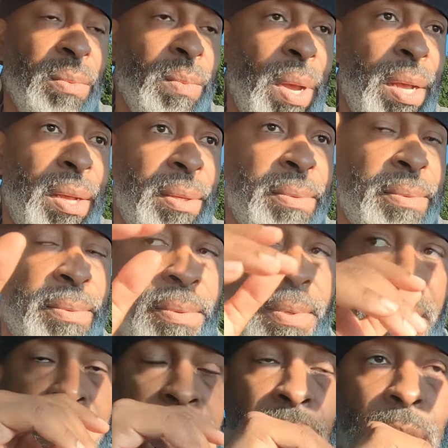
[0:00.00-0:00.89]
as well,
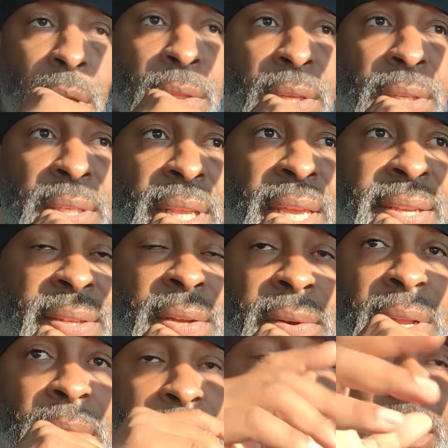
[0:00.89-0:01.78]
right? All the slaves
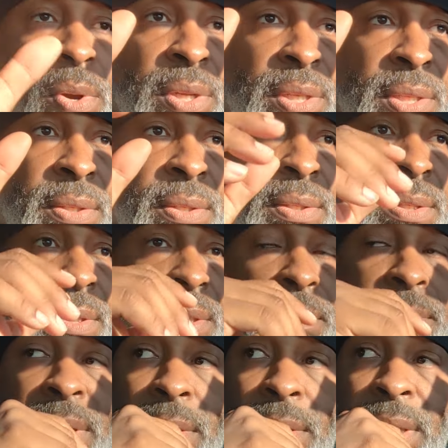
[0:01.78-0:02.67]
are imported to
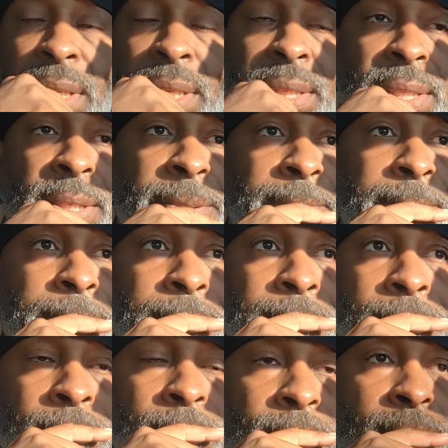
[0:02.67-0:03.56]
the Middle East,
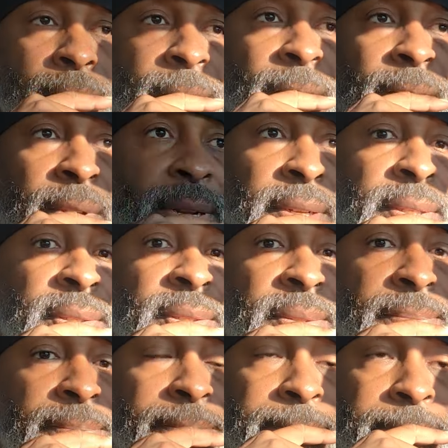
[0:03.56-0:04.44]
right?
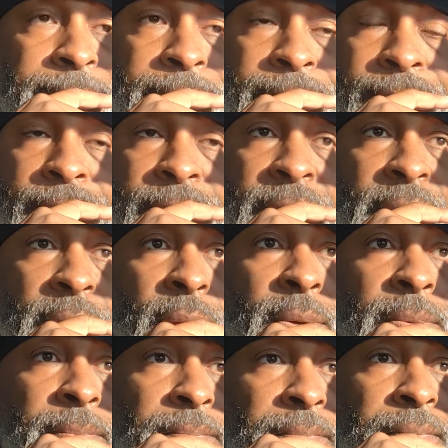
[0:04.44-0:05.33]

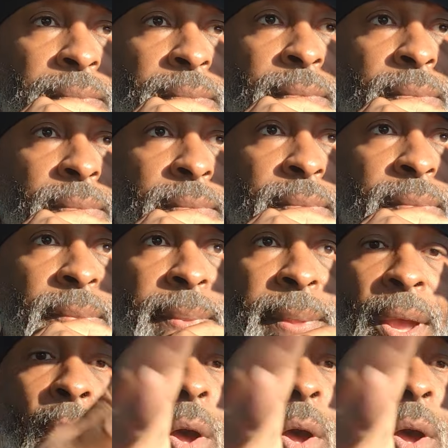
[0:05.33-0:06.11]
So they